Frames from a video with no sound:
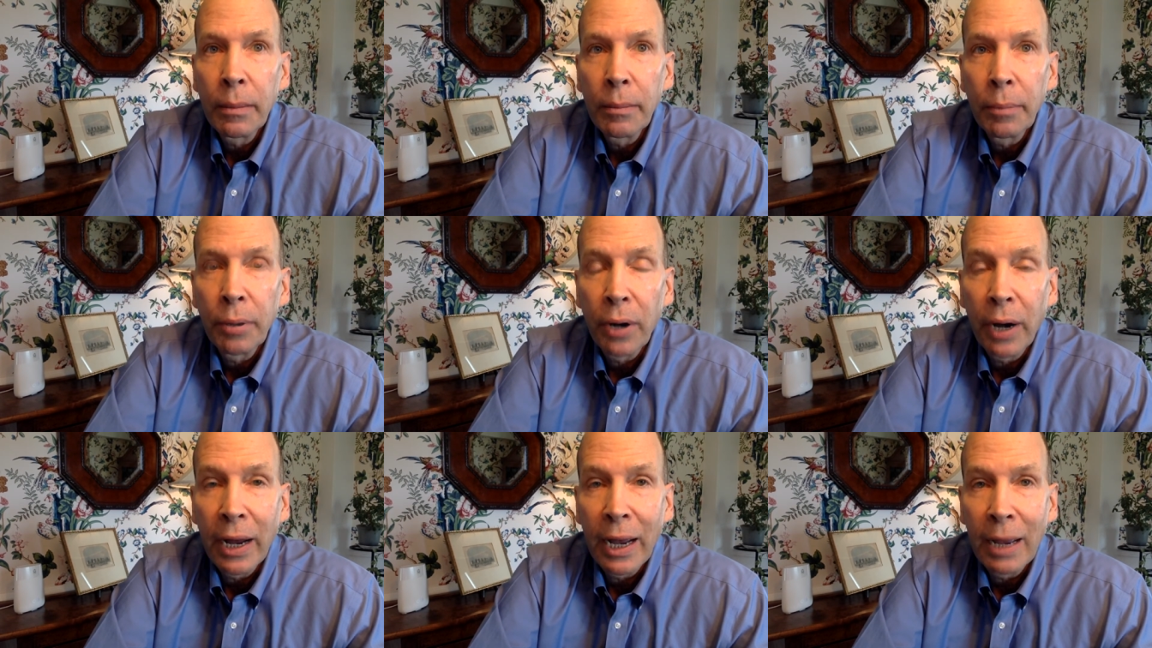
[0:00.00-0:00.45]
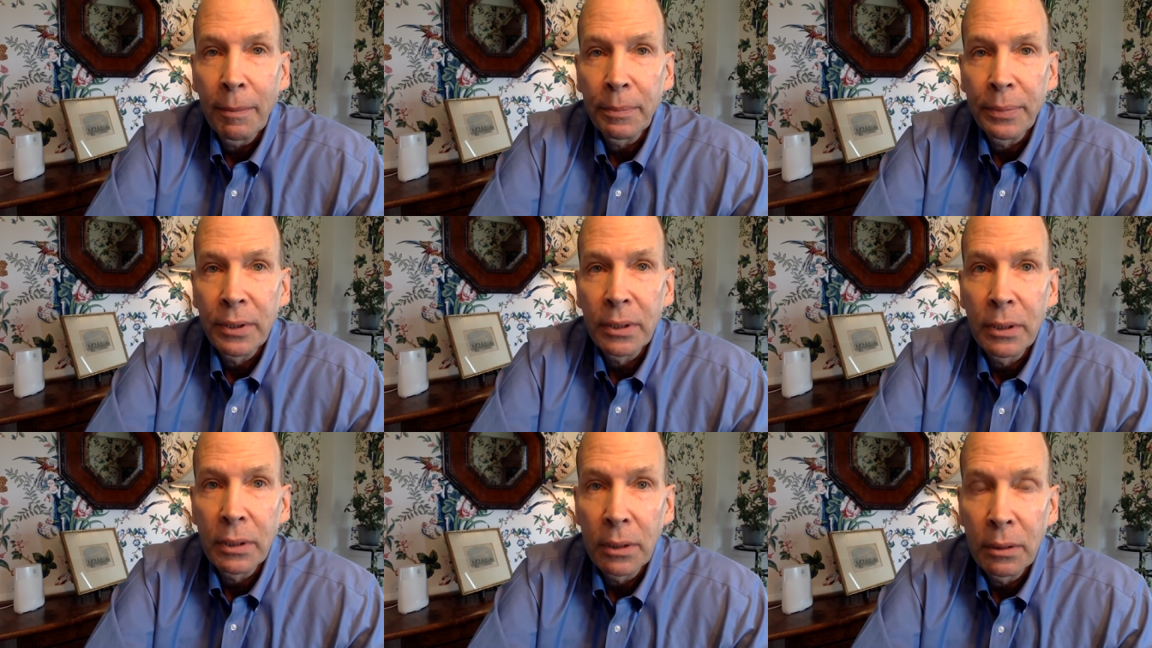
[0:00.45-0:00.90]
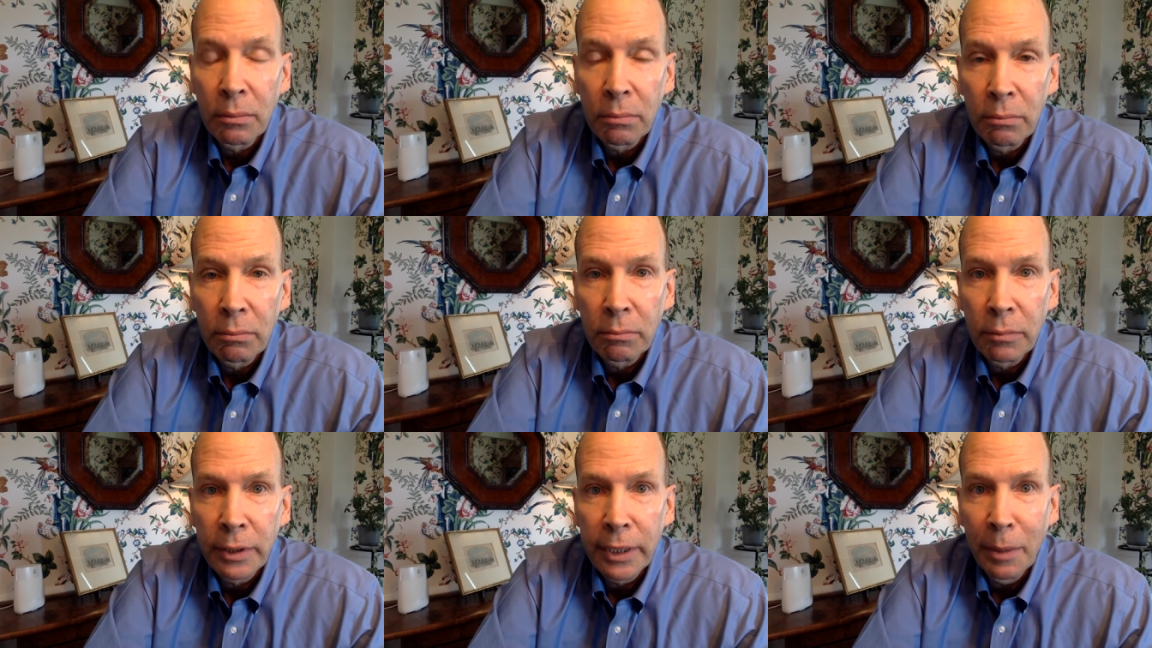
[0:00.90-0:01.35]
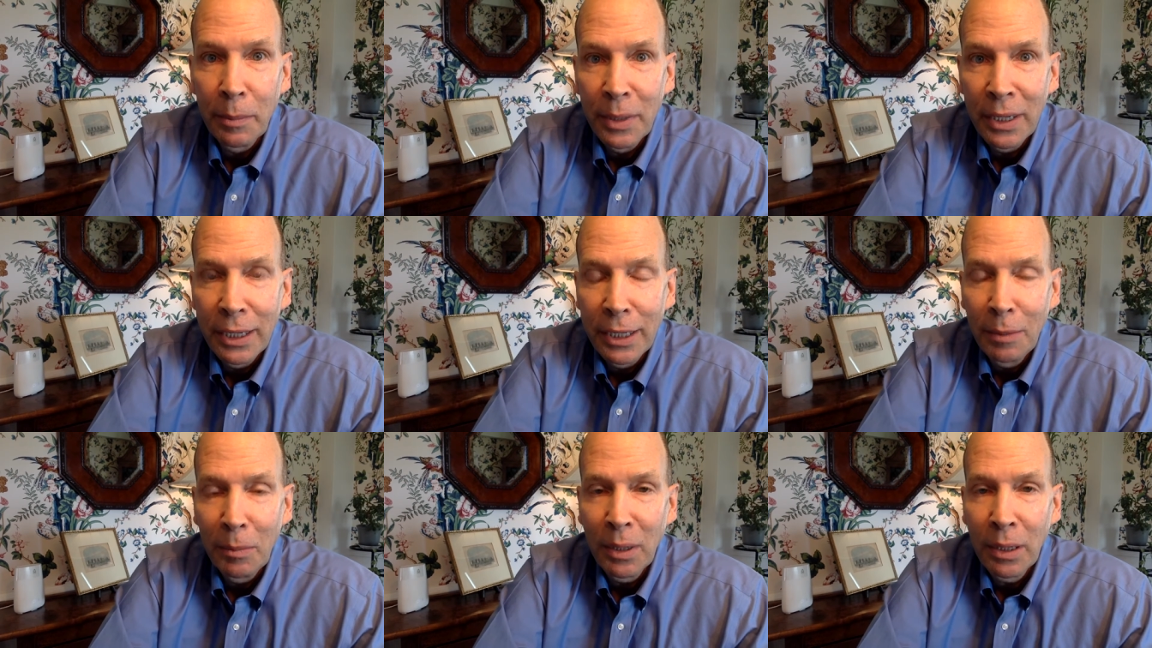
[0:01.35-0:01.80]
perhaps send me
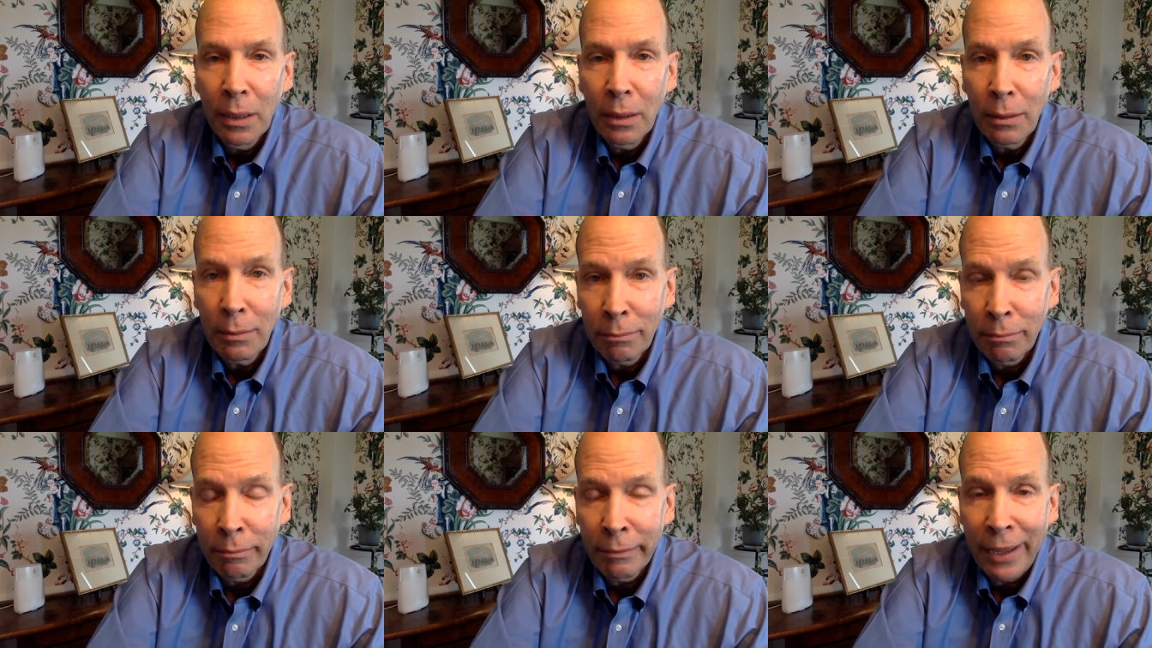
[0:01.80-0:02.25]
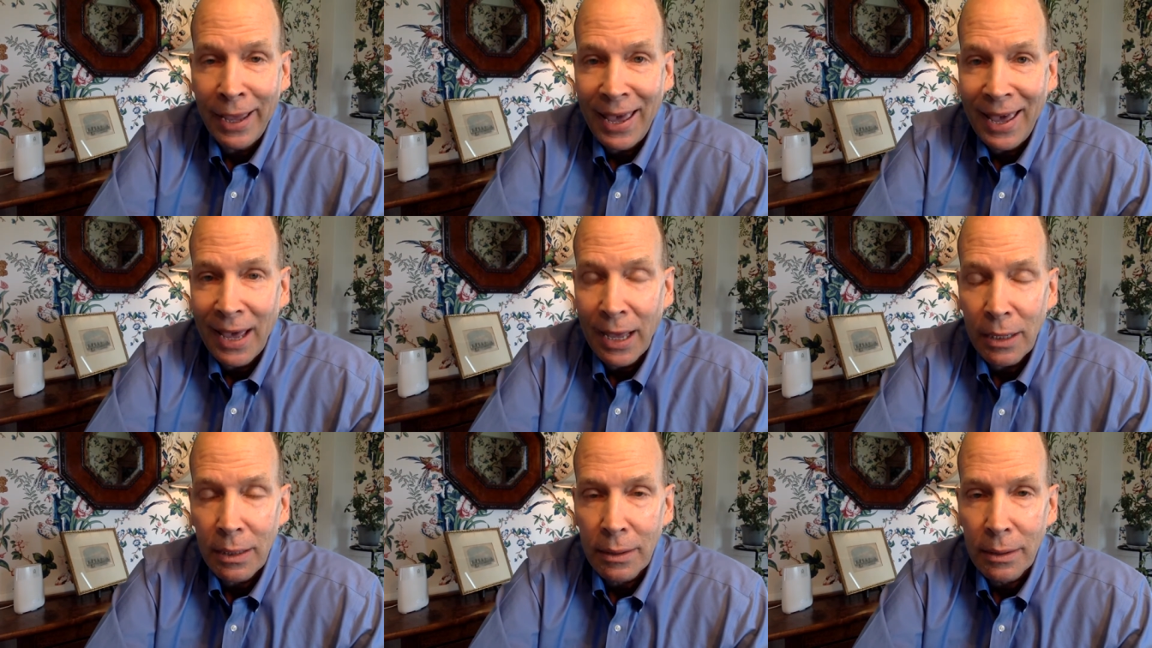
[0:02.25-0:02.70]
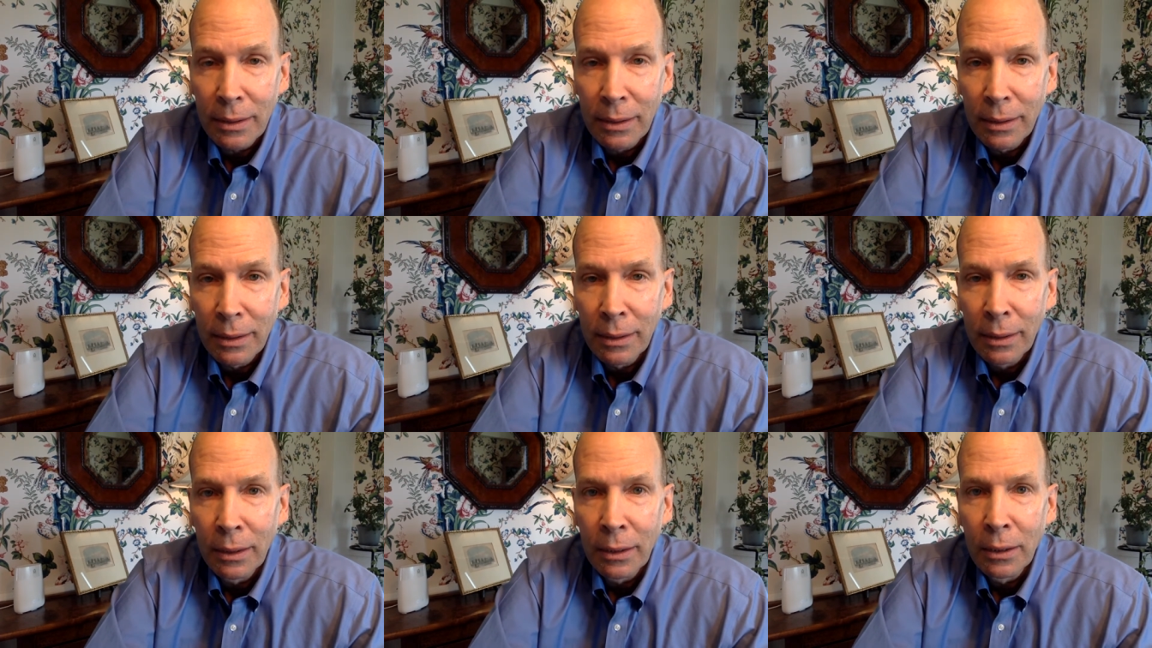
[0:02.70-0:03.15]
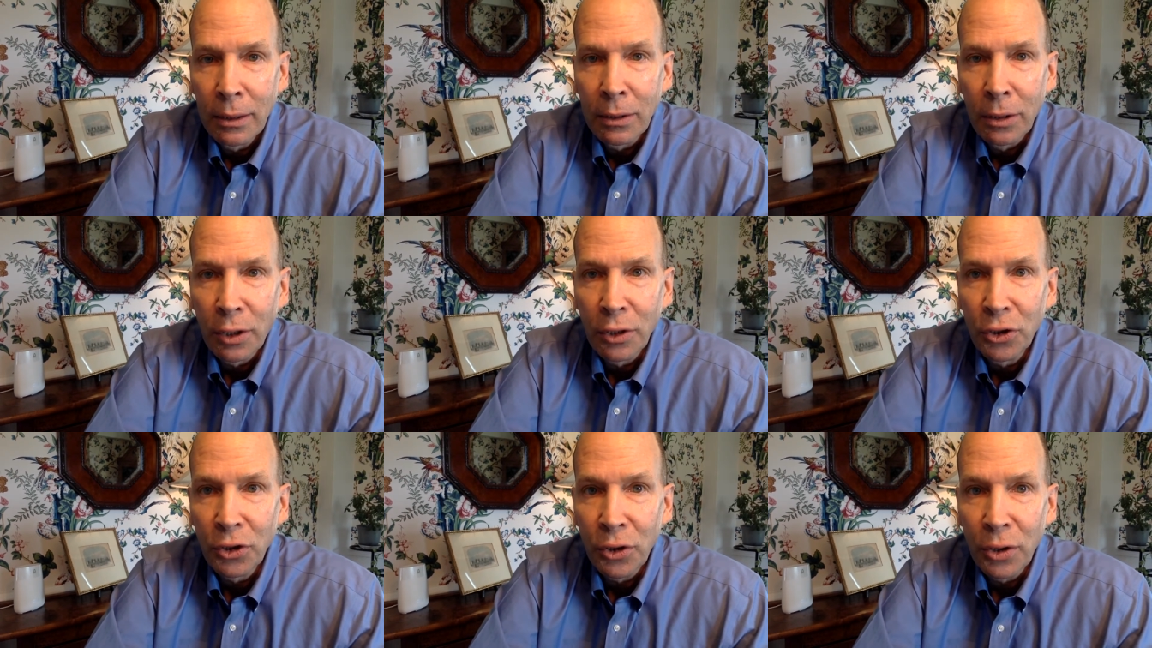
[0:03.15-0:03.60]
an email, ask.
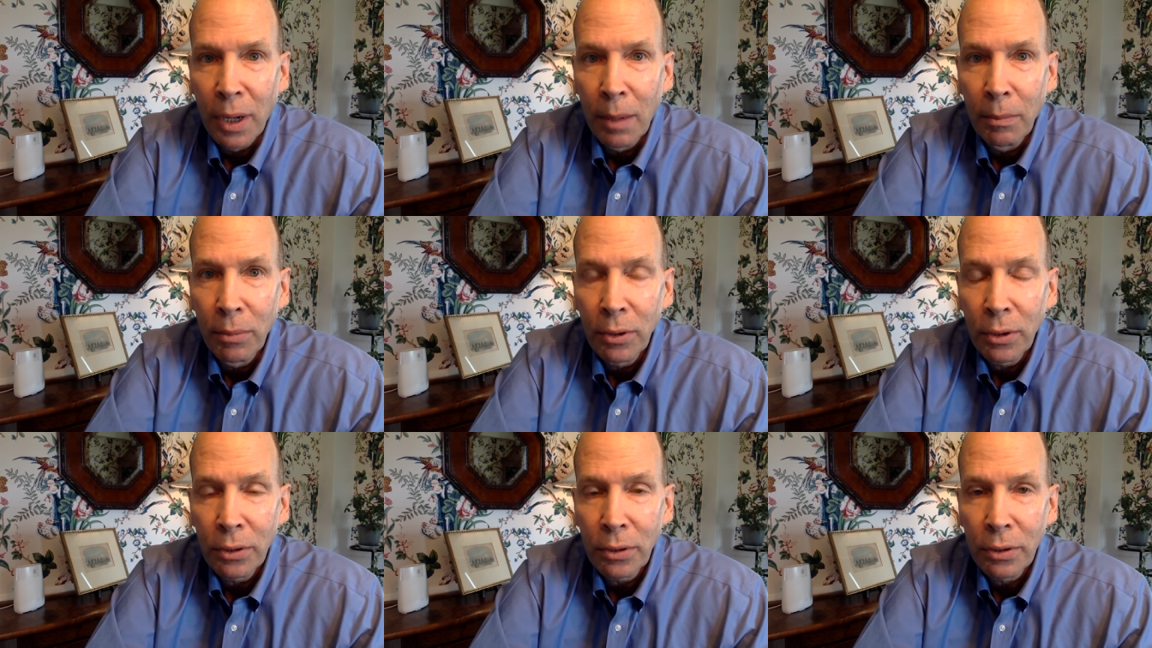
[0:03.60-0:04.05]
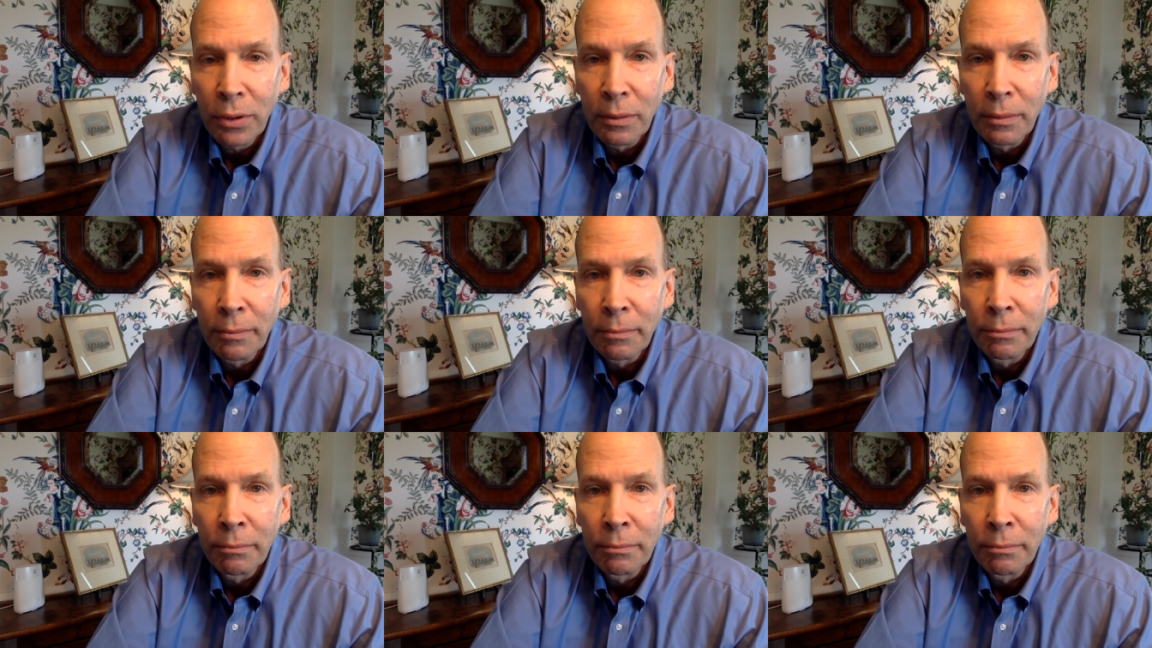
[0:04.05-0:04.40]
Look at your numbers.